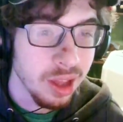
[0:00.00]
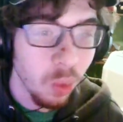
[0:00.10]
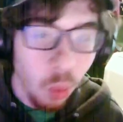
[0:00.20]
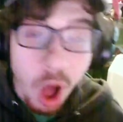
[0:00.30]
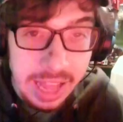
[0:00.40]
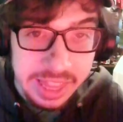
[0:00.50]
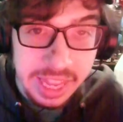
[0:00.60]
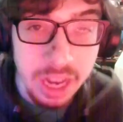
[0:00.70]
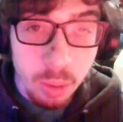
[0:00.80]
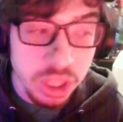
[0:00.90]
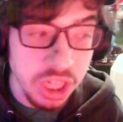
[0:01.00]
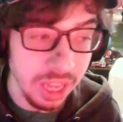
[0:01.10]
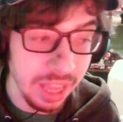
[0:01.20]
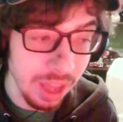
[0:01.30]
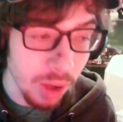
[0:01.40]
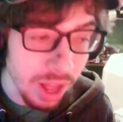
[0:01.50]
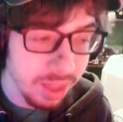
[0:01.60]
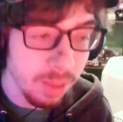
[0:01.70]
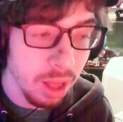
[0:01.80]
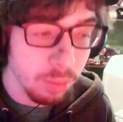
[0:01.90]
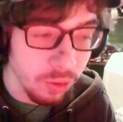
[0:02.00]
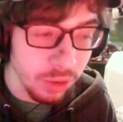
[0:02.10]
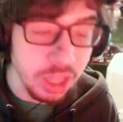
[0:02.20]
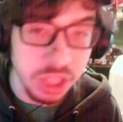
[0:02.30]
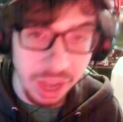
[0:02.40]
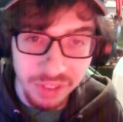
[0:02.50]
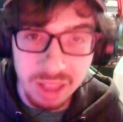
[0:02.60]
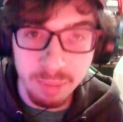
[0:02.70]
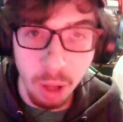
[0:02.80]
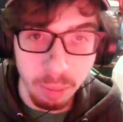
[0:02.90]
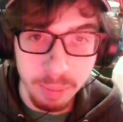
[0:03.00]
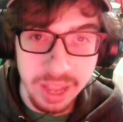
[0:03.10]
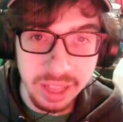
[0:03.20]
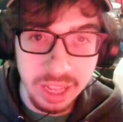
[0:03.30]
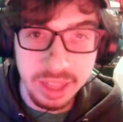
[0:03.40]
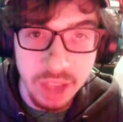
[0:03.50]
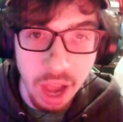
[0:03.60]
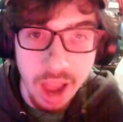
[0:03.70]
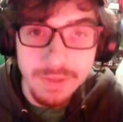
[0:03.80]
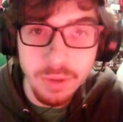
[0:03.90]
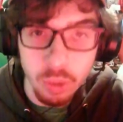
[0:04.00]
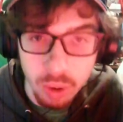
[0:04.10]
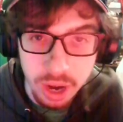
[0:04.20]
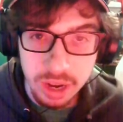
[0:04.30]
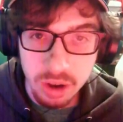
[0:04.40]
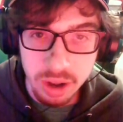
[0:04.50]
What? Today we're checking out S M L Movie Jeffy's Ball Pit. Let's dive right on